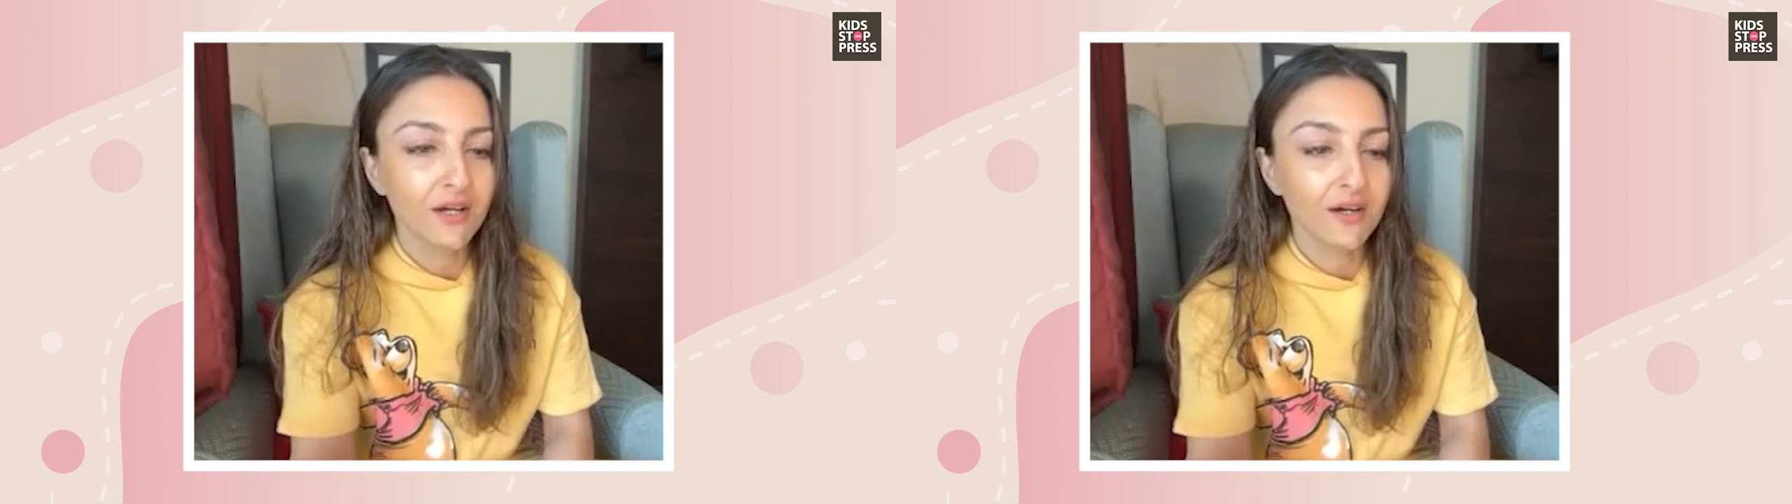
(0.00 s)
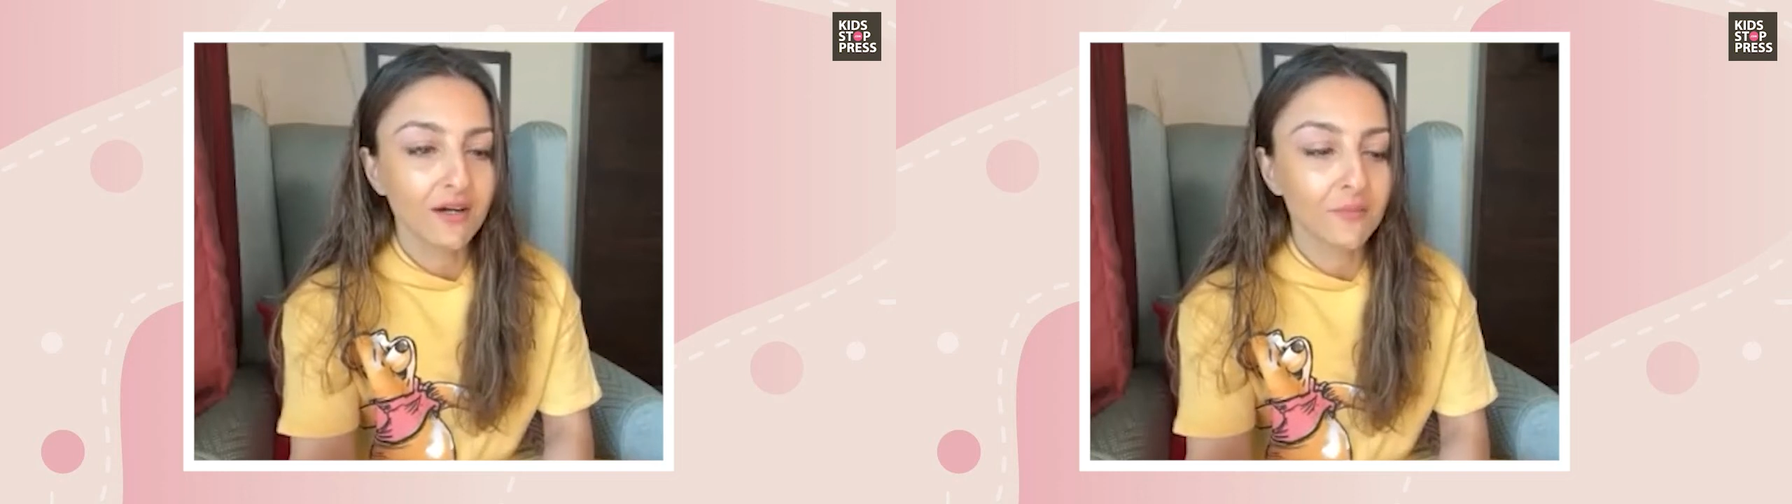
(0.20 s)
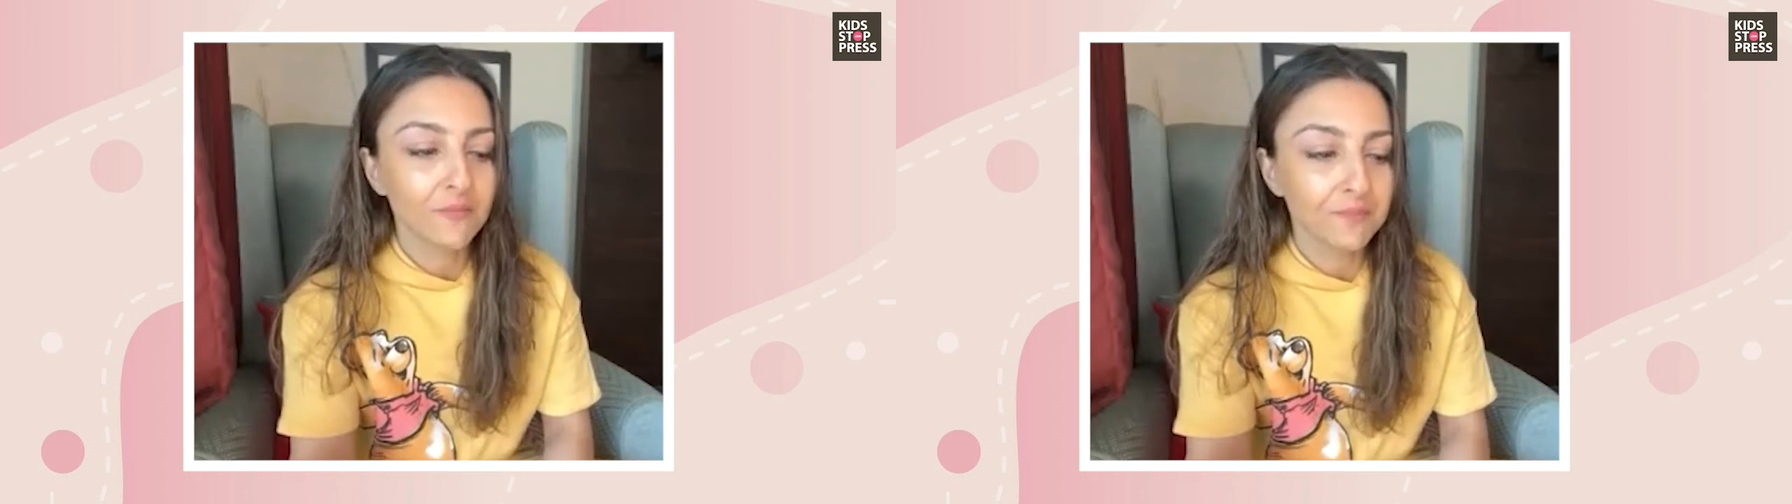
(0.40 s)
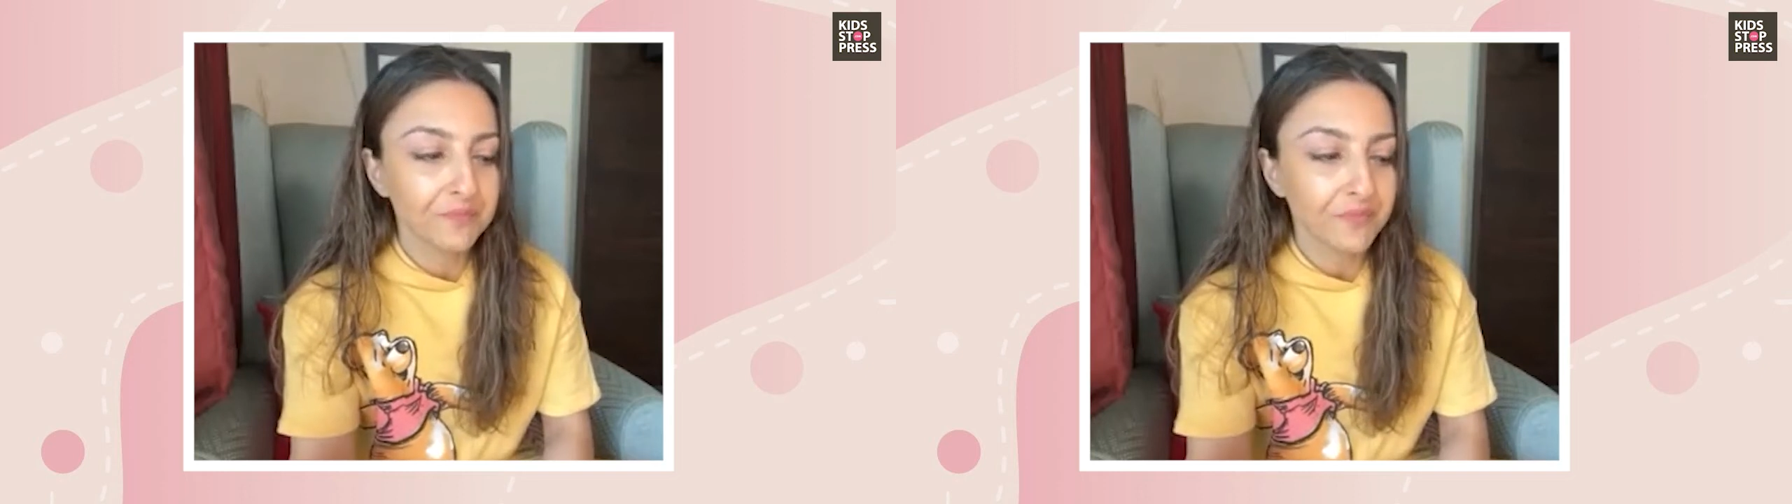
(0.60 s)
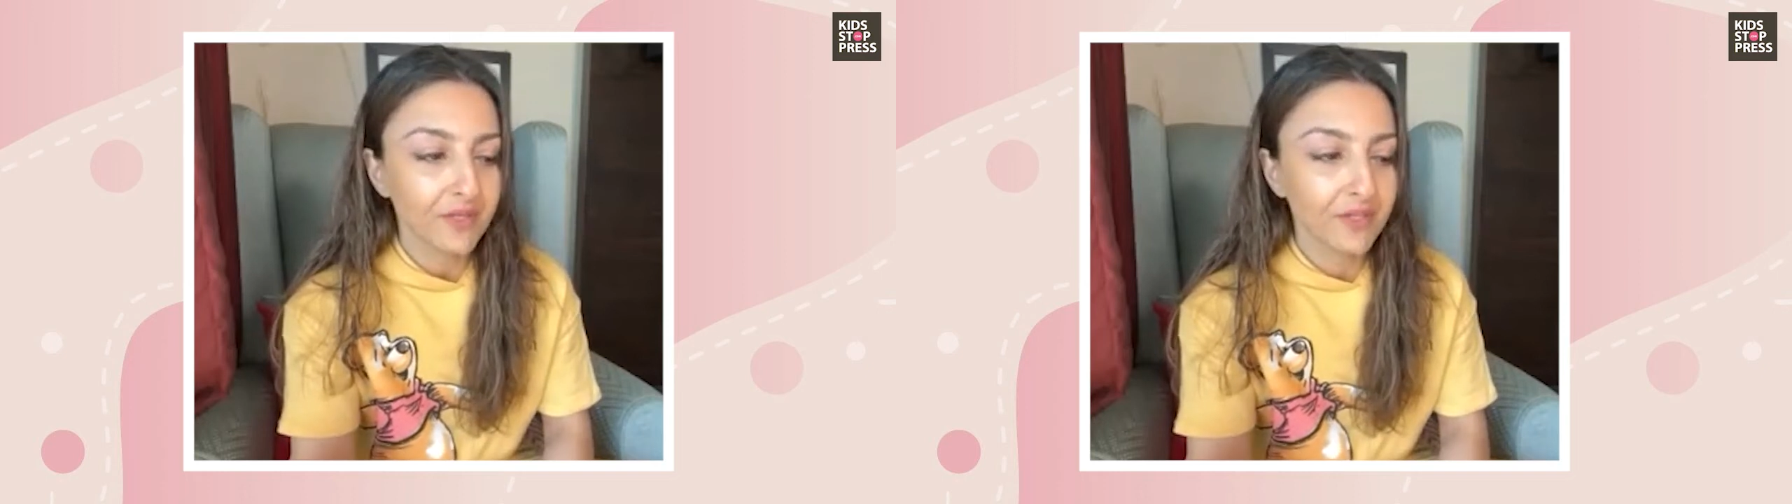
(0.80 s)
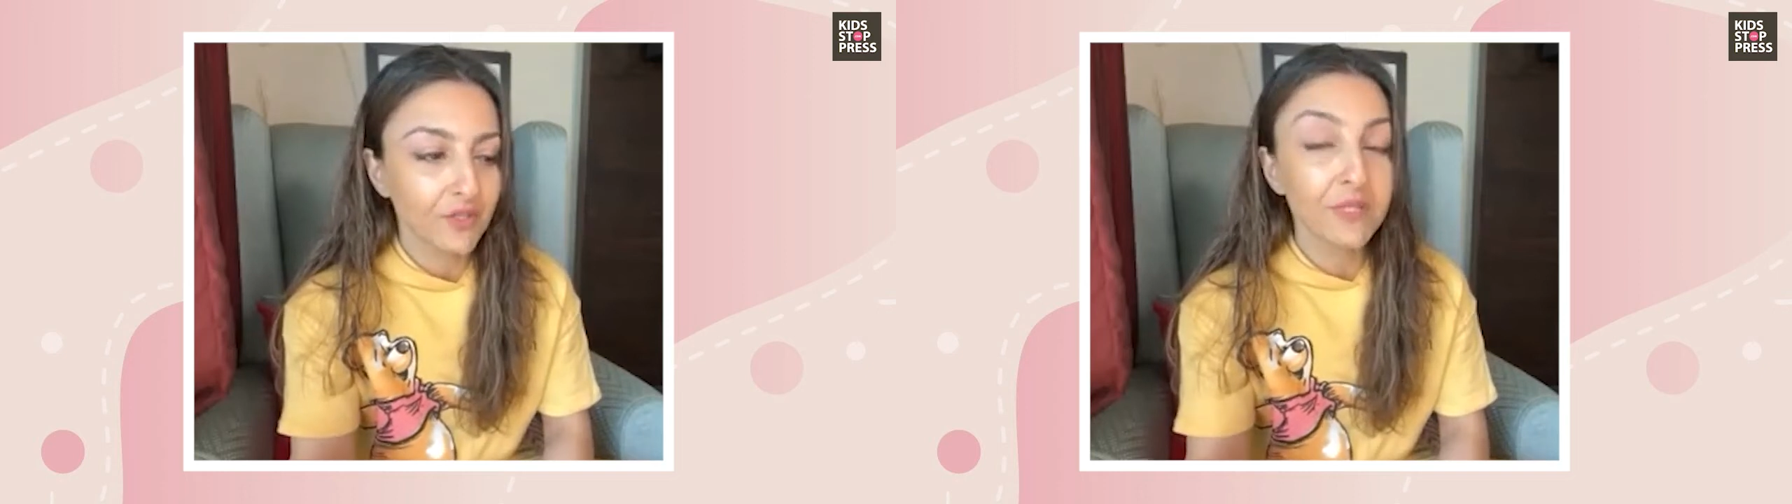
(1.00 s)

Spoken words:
you know,